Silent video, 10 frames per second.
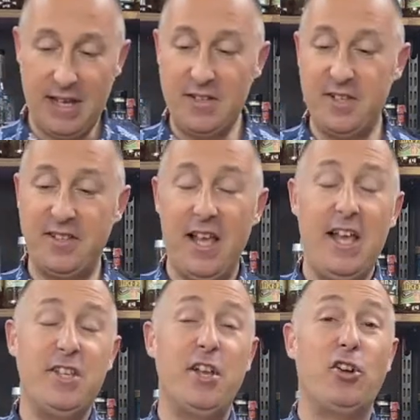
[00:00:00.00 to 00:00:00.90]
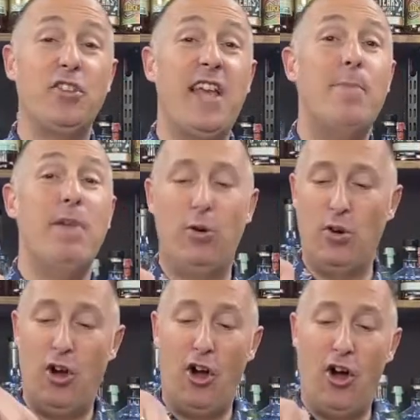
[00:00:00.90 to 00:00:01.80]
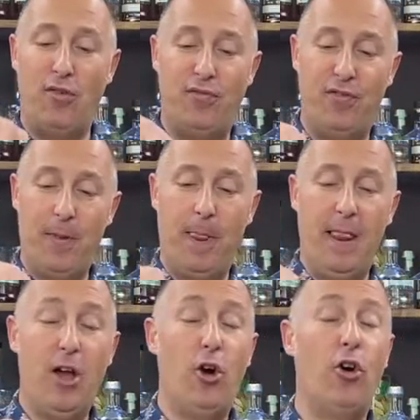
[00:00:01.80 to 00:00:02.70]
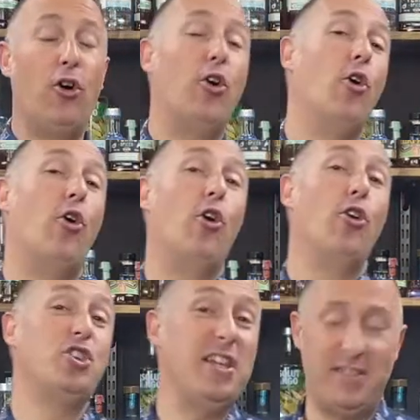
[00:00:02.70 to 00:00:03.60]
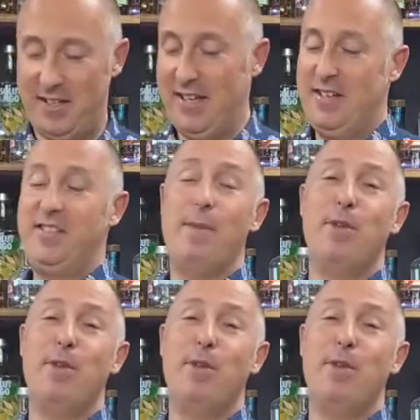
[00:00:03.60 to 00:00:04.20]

So I've got 10 mil of Orgeat, 10